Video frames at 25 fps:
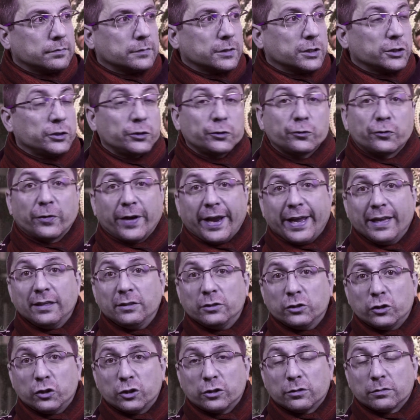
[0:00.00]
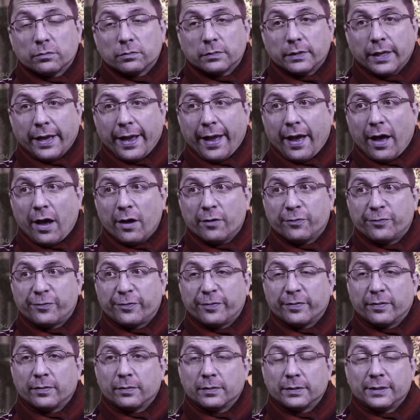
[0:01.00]
strange, they have
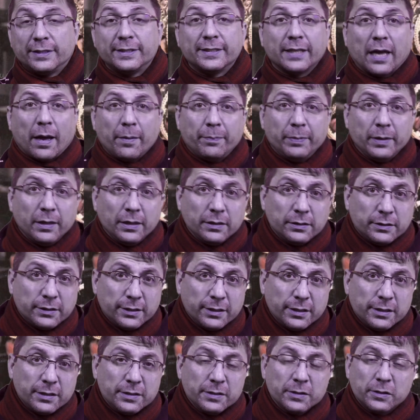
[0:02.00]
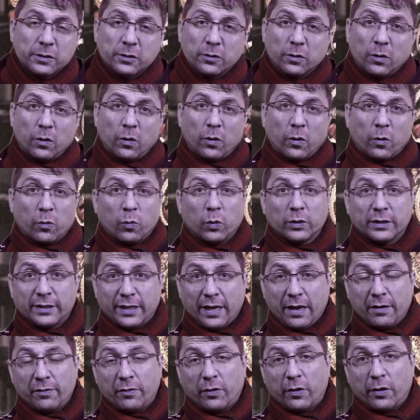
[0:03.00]
disabilities or
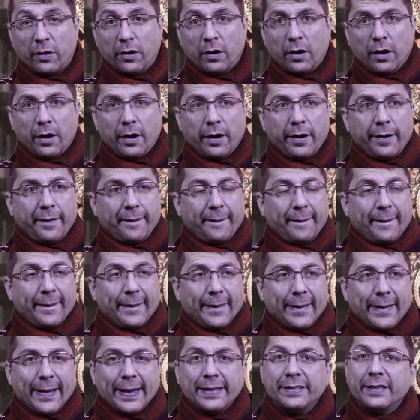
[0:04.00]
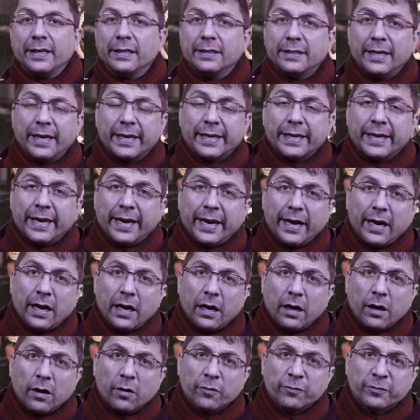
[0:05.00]
whatever, and they take
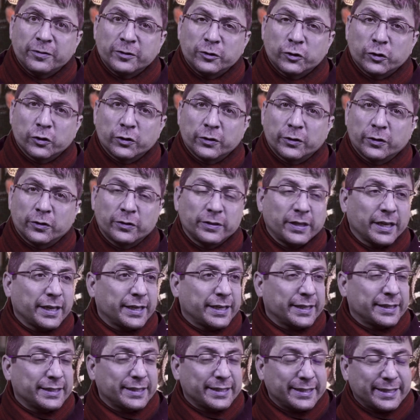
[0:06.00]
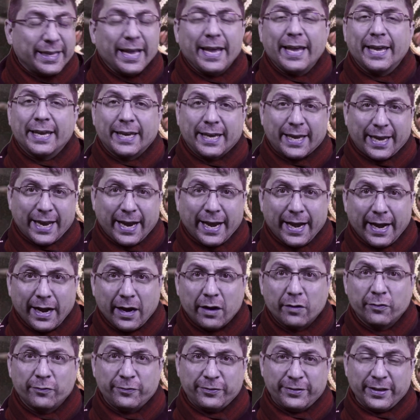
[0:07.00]
care of each other, they take
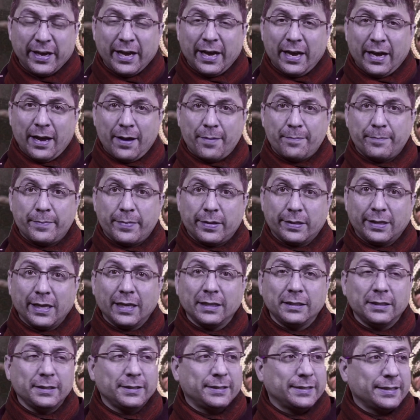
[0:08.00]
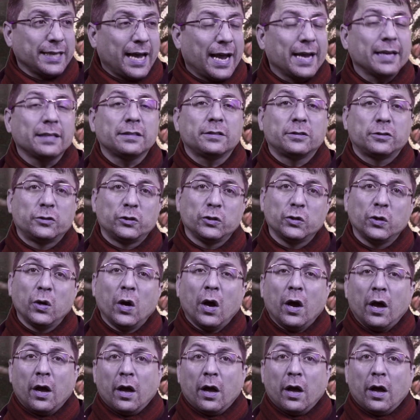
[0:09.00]
care of them, they decide to